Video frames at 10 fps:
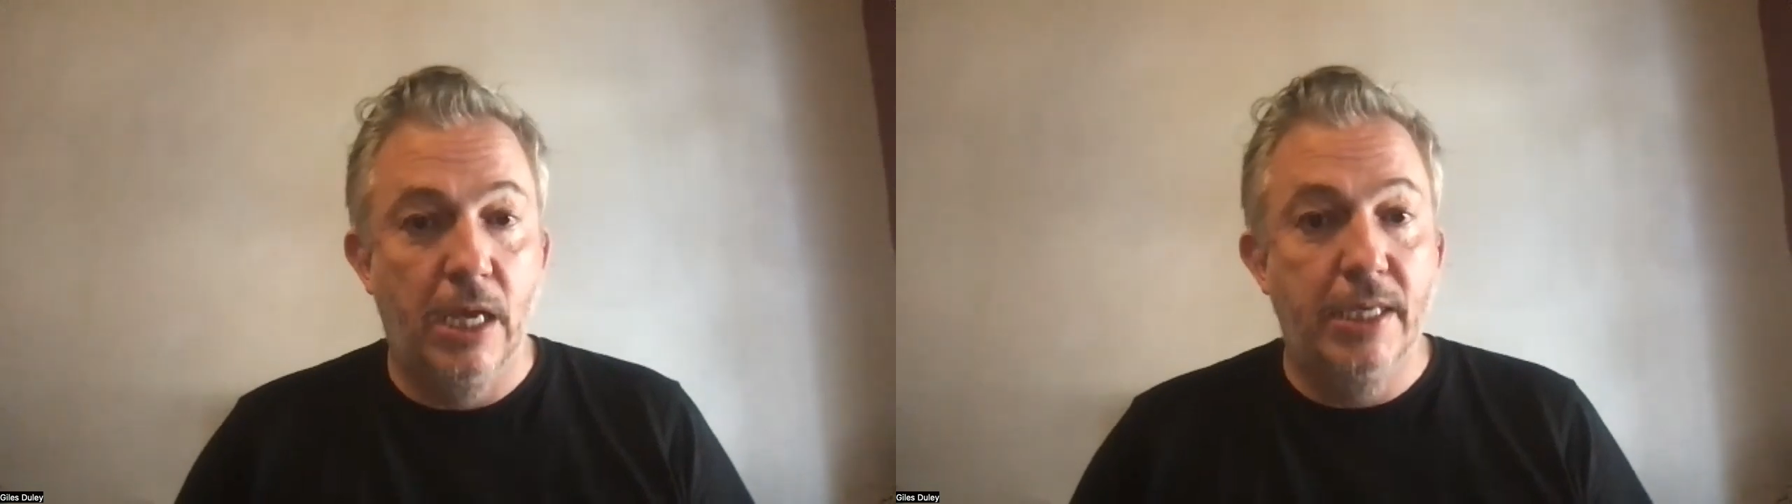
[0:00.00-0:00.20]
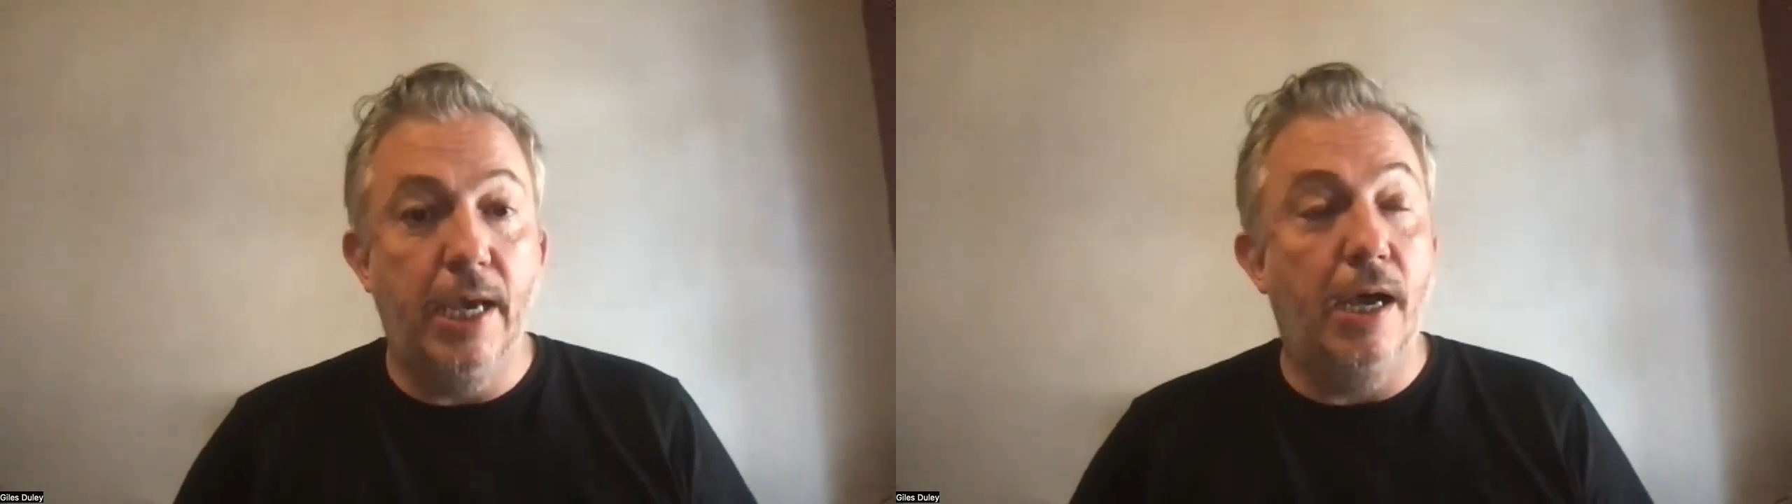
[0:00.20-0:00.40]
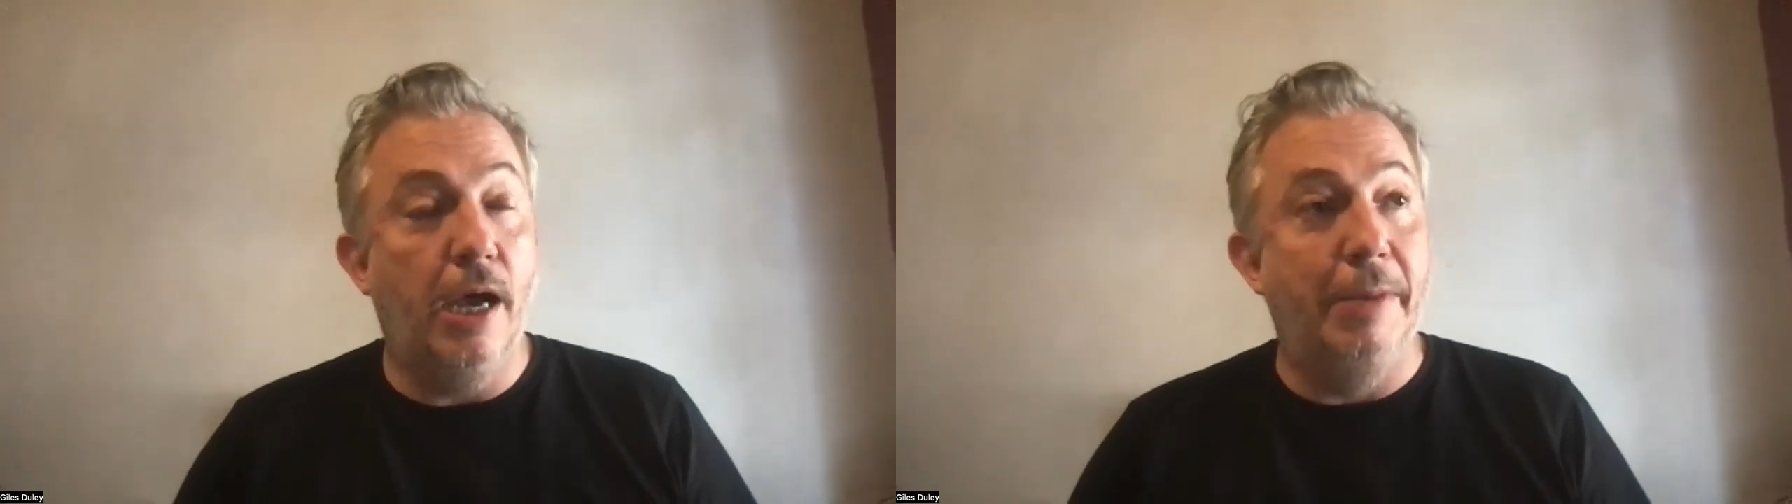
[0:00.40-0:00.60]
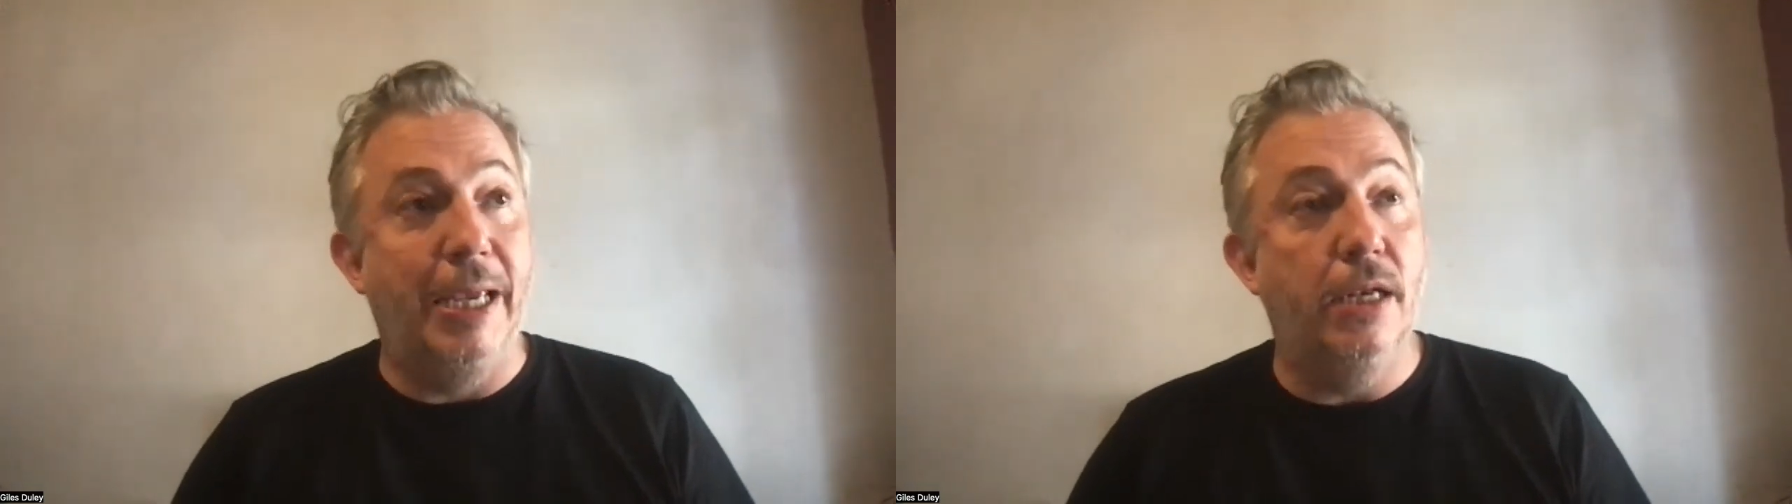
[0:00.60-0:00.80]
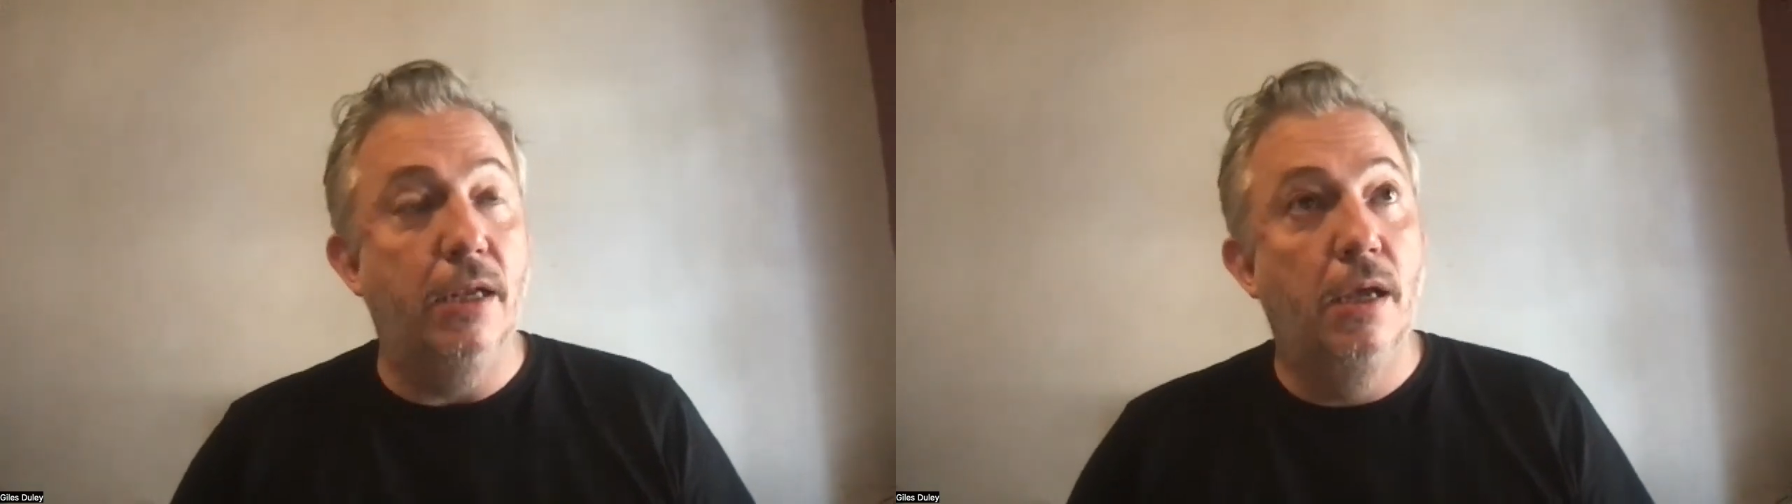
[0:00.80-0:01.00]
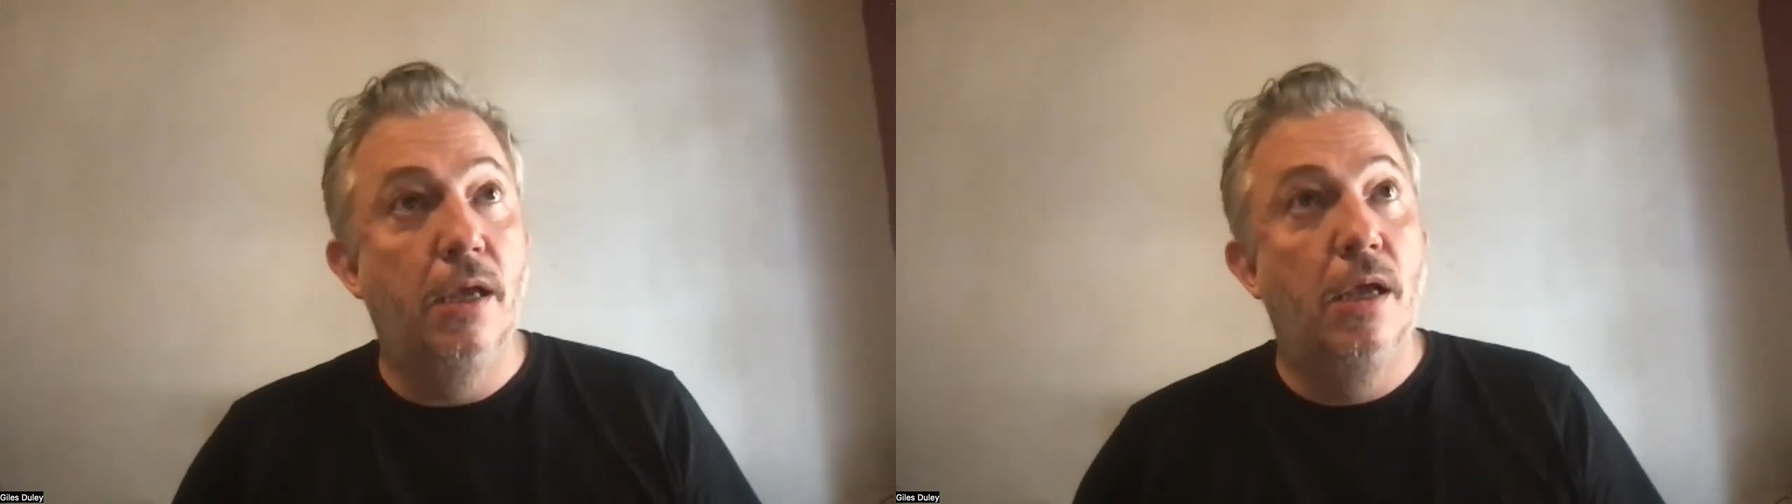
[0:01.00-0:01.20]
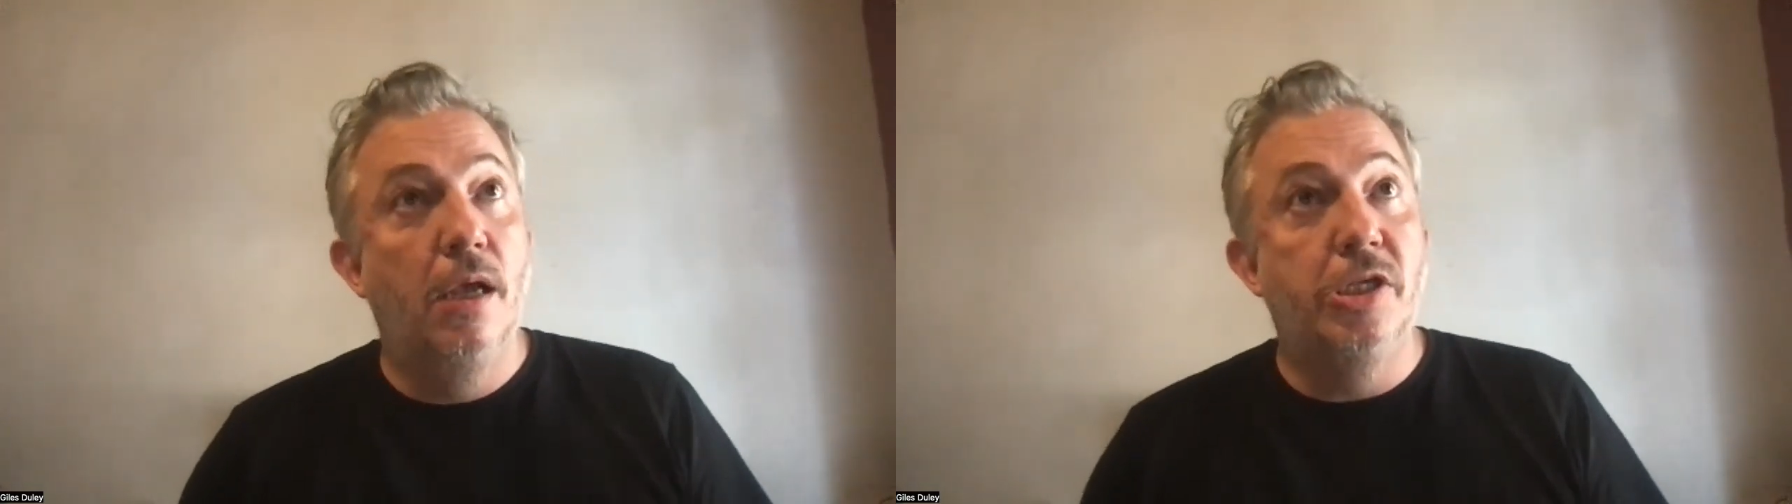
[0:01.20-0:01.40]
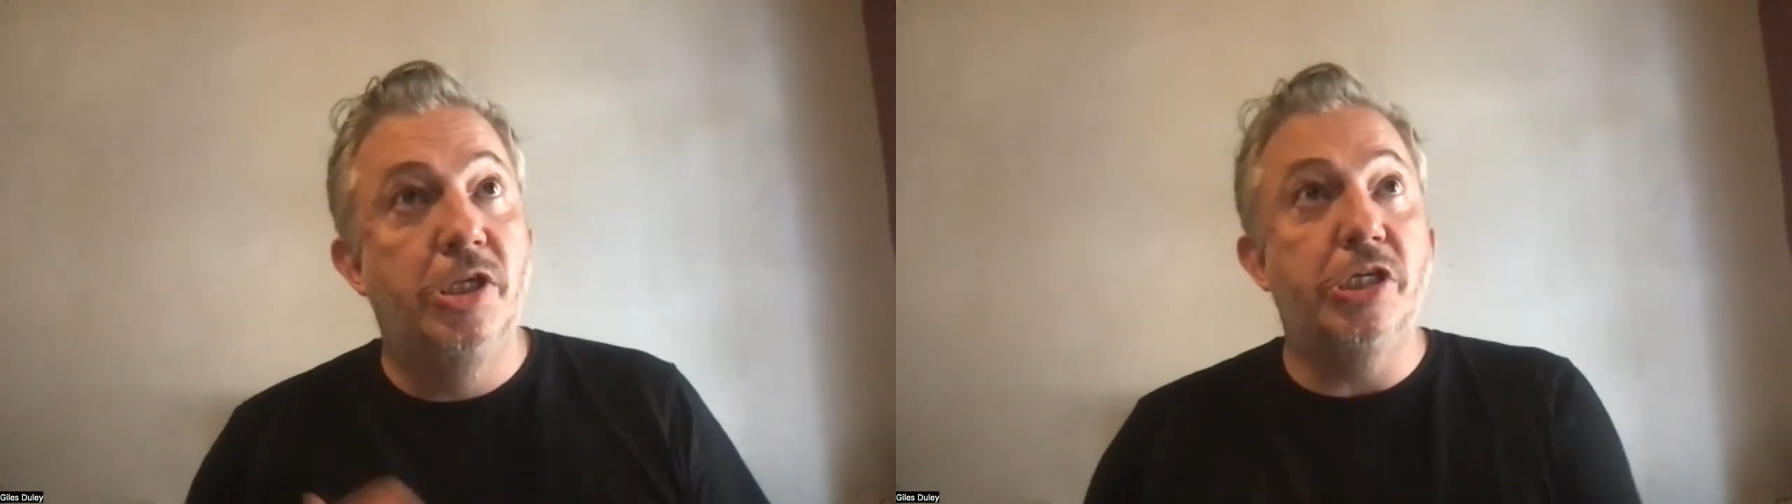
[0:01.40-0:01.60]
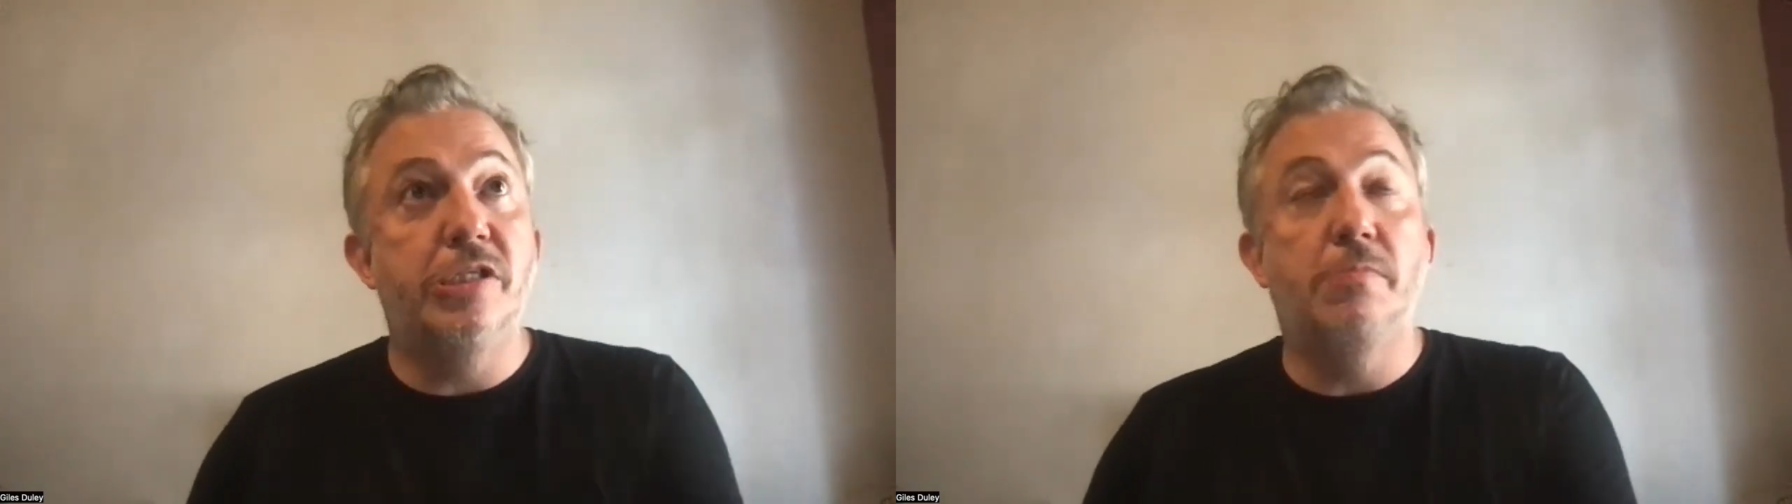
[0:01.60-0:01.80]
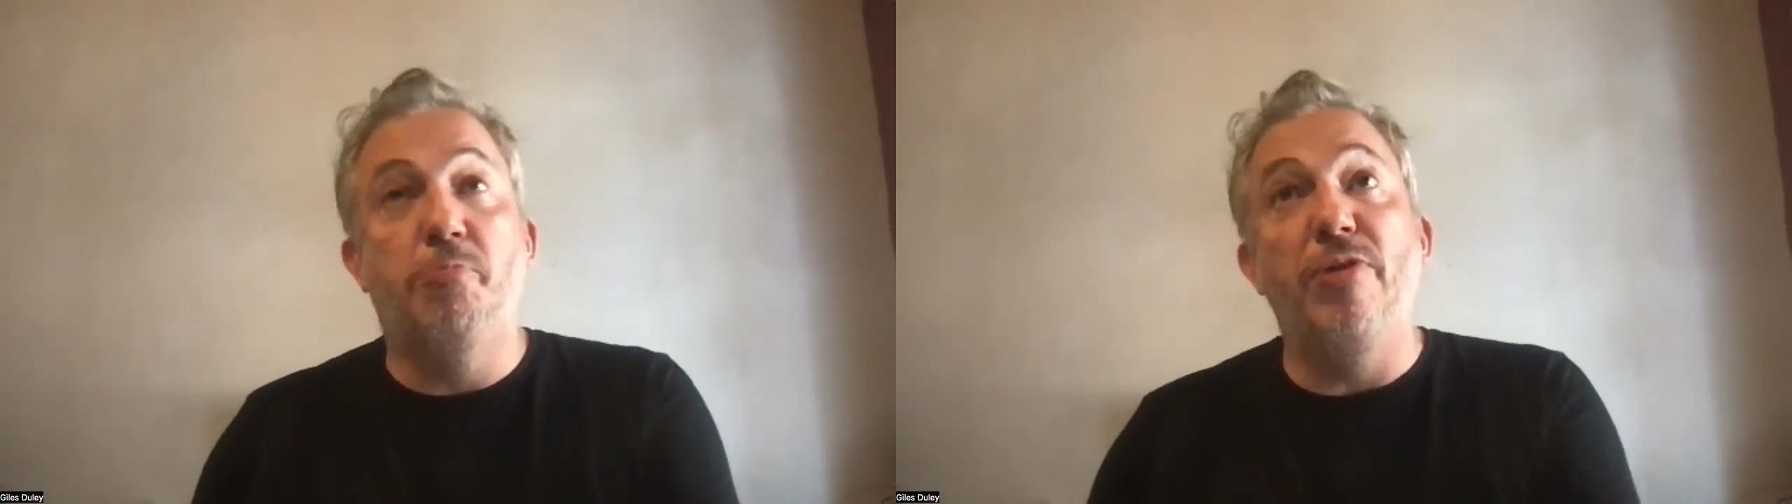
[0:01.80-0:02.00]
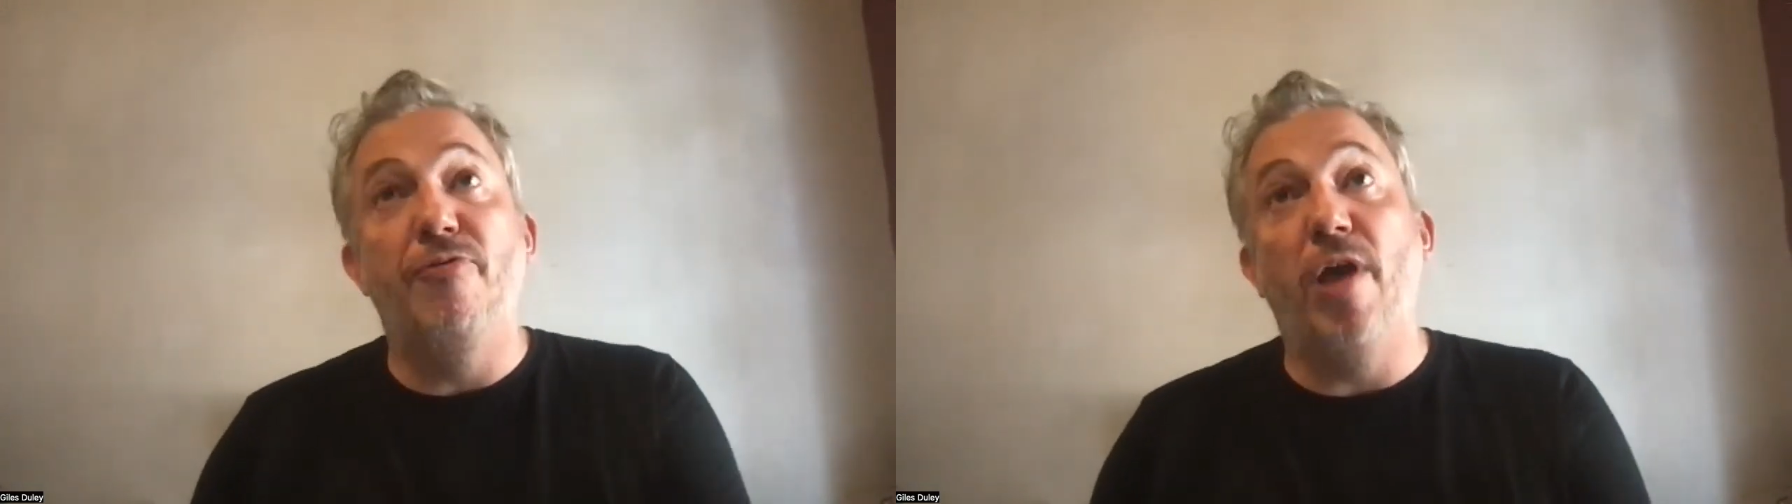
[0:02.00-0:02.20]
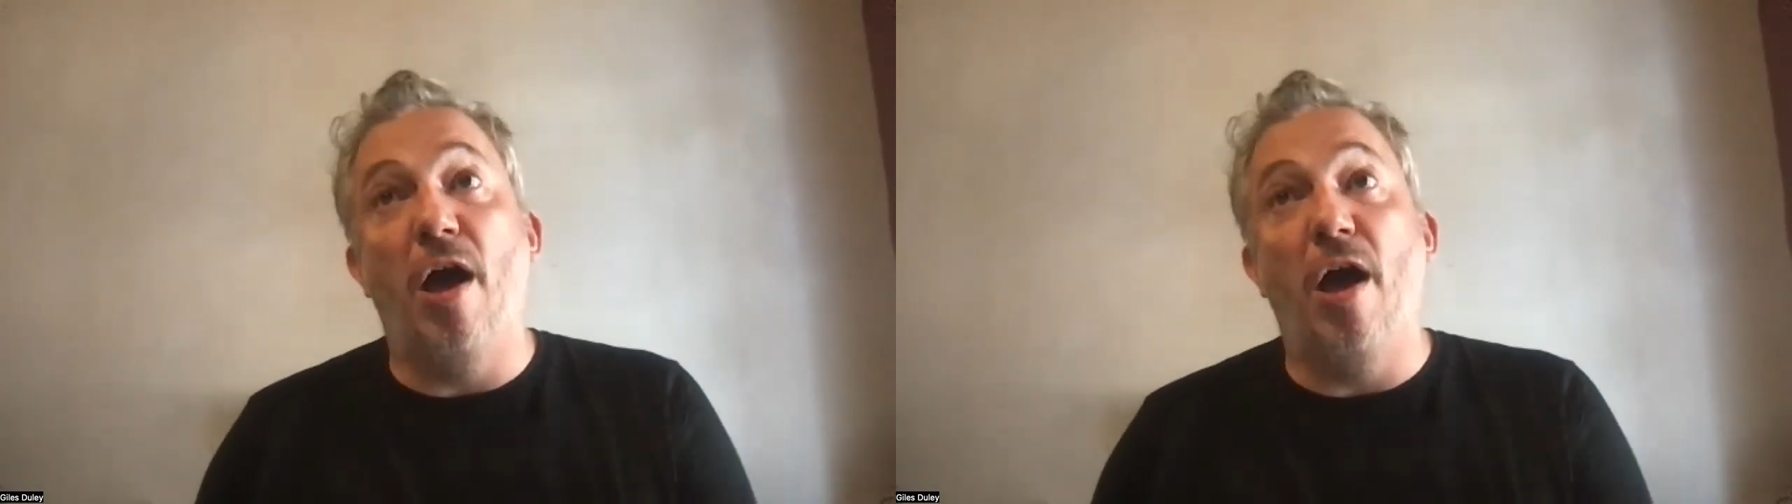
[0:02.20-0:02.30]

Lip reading: Yeah, I mean, just briefly,